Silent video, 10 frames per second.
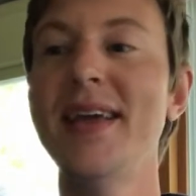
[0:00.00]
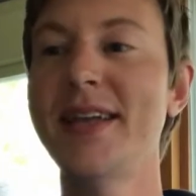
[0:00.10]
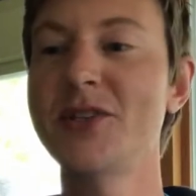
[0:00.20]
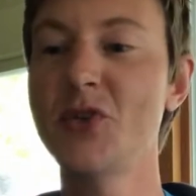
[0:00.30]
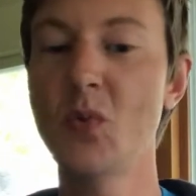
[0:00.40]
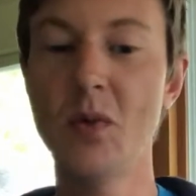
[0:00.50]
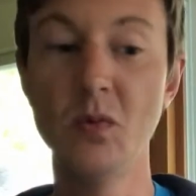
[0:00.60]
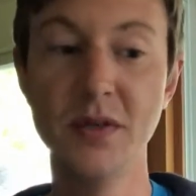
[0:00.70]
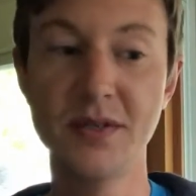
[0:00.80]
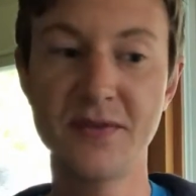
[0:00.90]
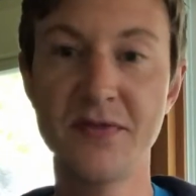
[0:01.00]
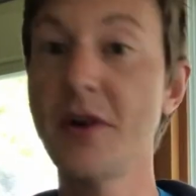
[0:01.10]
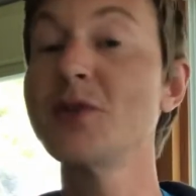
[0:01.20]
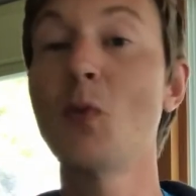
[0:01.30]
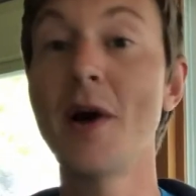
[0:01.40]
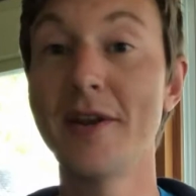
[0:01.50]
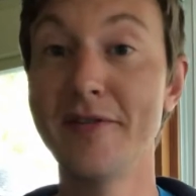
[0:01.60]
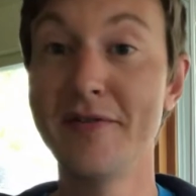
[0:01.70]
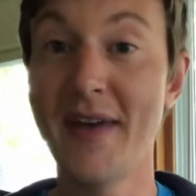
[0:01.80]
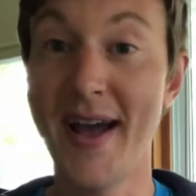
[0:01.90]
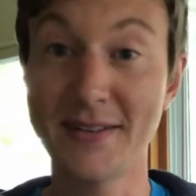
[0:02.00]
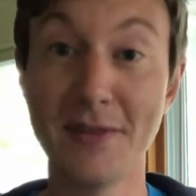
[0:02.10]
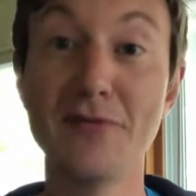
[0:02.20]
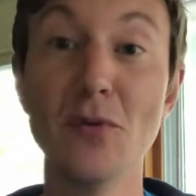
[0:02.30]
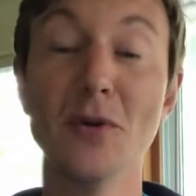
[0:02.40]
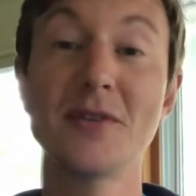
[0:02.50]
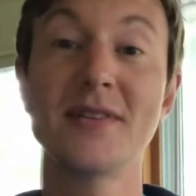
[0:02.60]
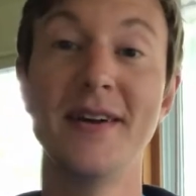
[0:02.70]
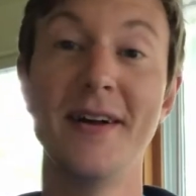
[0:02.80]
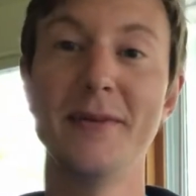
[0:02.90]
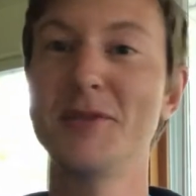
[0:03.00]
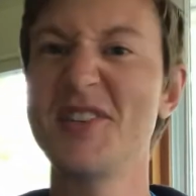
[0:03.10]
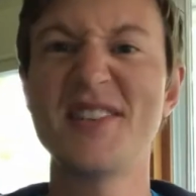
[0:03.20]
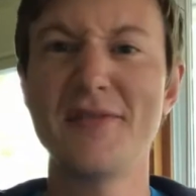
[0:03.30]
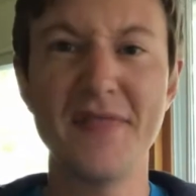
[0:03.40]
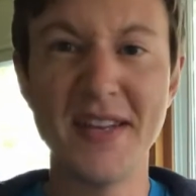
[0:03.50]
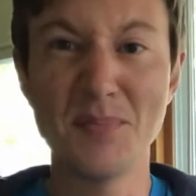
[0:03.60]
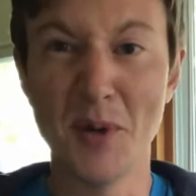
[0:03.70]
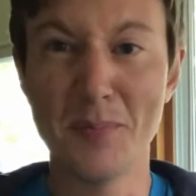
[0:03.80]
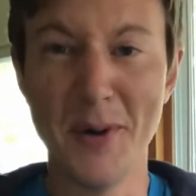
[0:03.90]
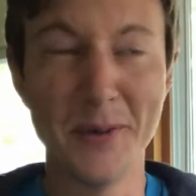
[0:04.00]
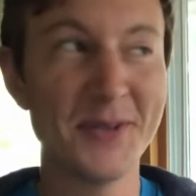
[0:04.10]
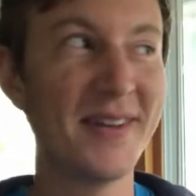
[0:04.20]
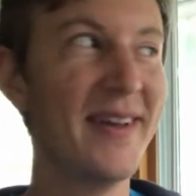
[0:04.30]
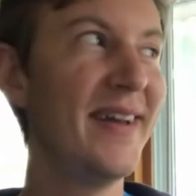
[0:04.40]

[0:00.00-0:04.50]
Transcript: into what was verse 1 of Acting Fools. It was just a Facebook post.